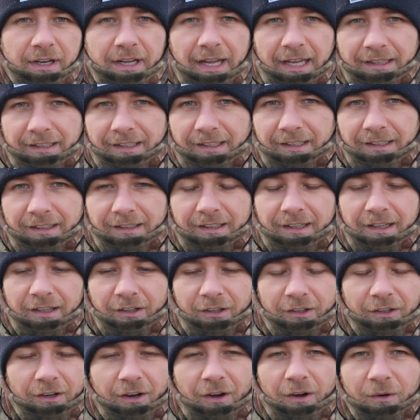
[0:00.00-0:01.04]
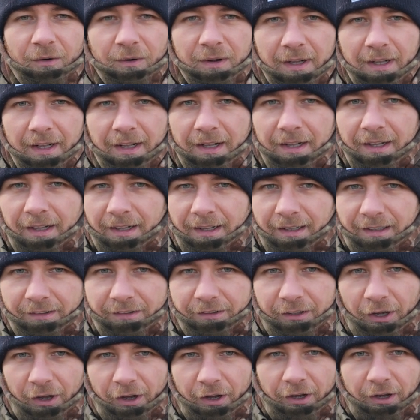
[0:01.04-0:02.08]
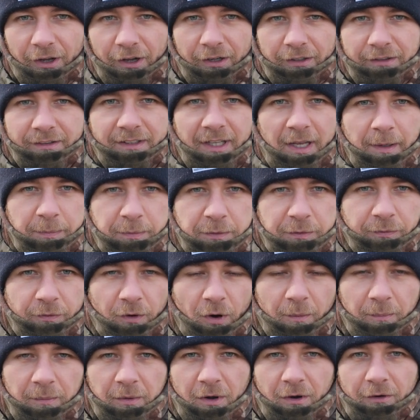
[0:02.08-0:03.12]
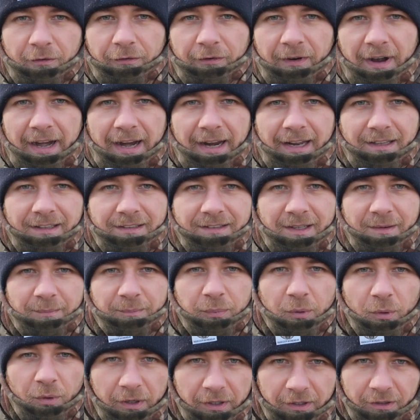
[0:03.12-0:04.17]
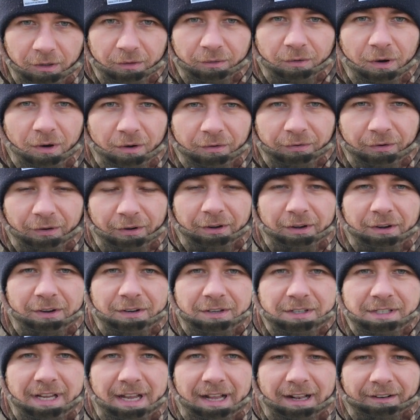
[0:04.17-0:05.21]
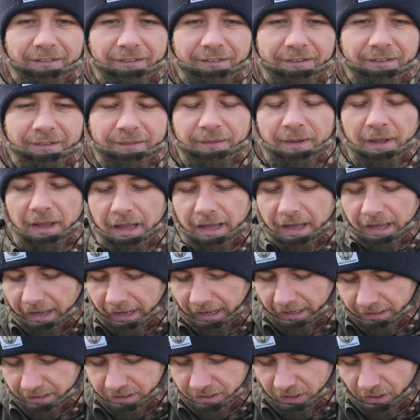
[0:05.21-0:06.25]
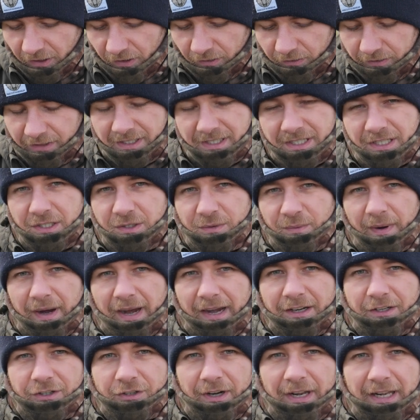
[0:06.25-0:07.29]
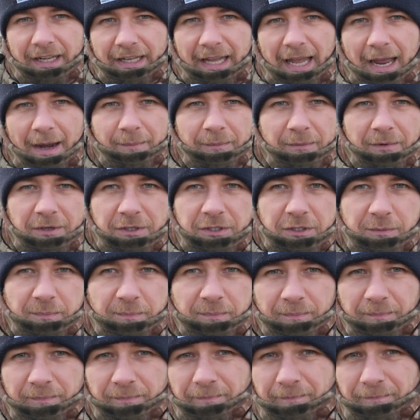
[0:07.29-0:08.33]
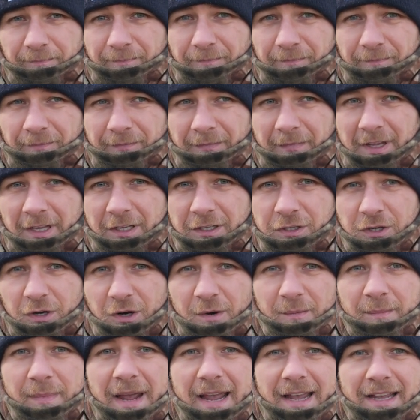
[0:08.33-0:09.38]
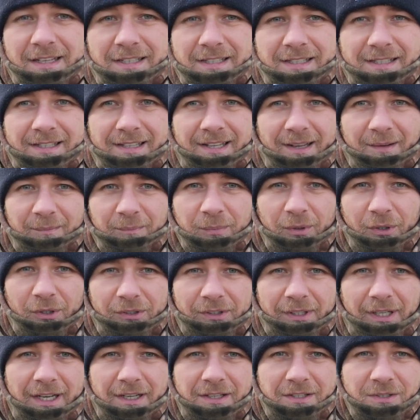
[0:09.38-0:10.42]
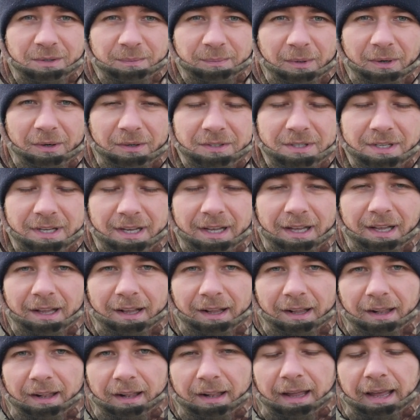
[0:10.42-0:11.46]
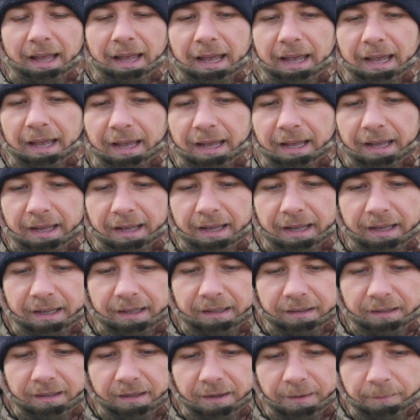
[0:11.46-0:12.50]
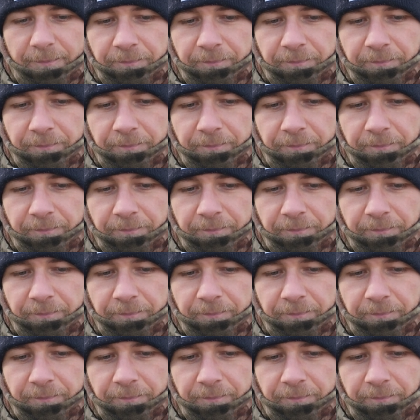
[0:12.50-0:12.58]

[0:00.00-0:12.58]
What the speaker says: getting, the tips from your friends and pulling the work for yourself. And so this is where trail cameras is your best bud, I suppose. And